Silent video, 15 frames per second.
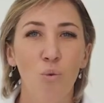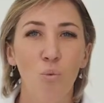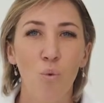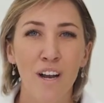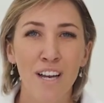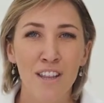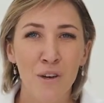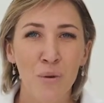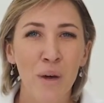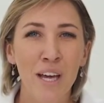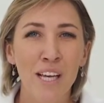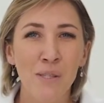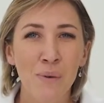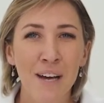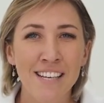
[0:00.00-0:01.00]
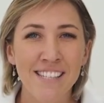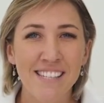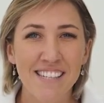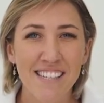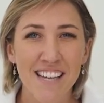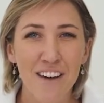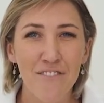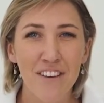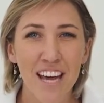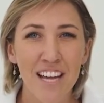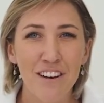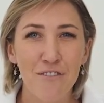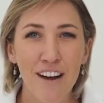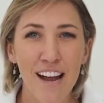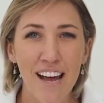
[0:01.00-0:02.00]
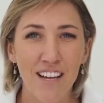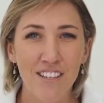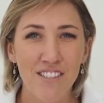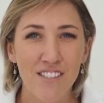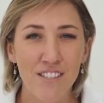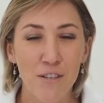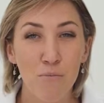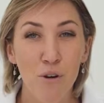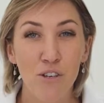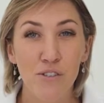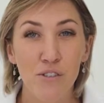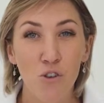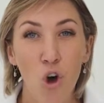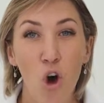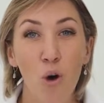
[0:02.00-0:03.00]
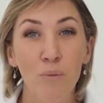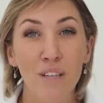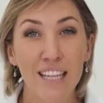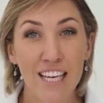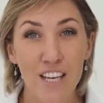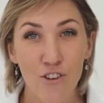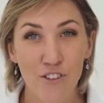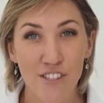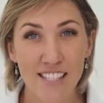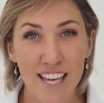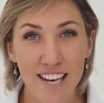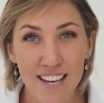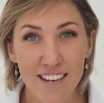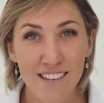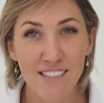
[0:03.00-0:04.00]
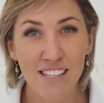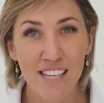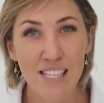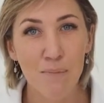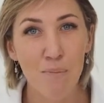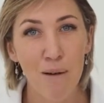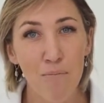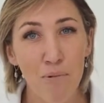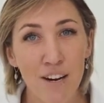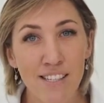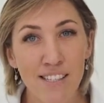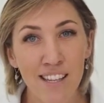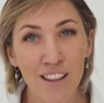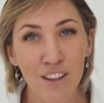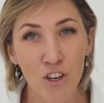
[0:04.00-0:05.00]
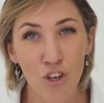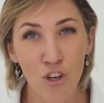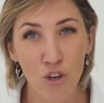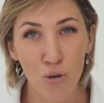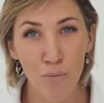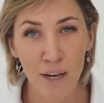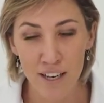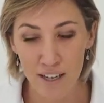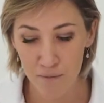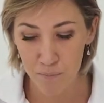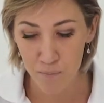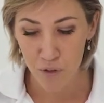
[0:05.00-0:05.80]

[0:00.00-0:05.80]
One of the quickest ways to navigate around the most commonly used settings is by pressing the Q button,